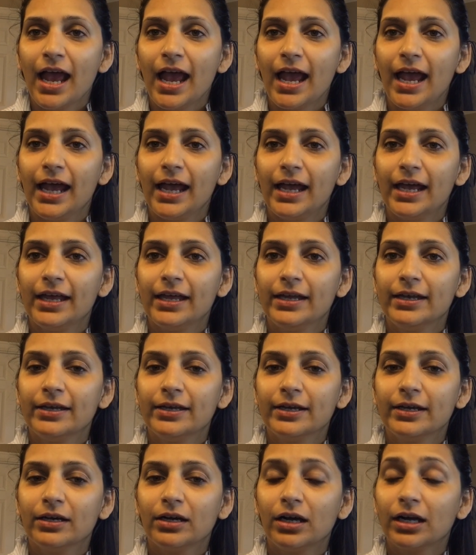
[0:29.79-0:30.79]

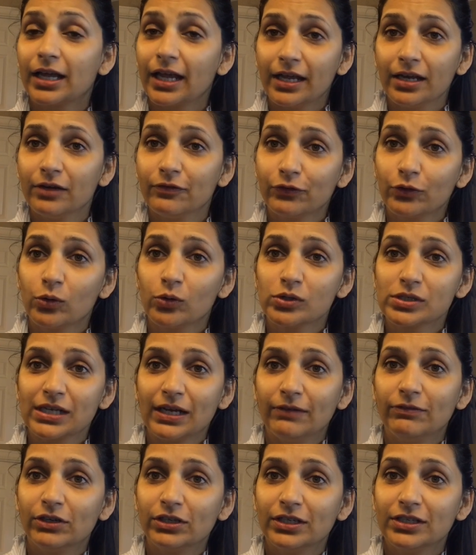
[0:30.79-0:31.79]
And again, of course,
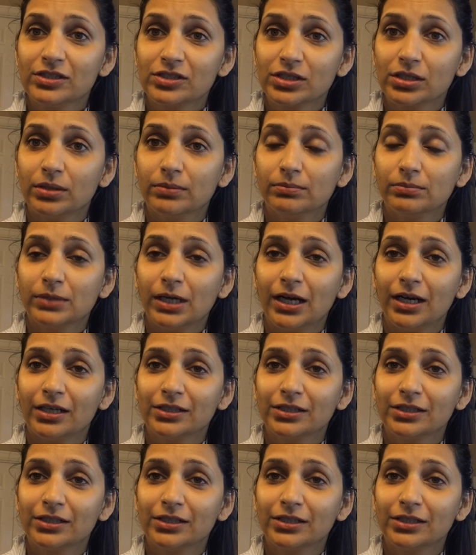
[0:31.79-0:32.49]
I will list some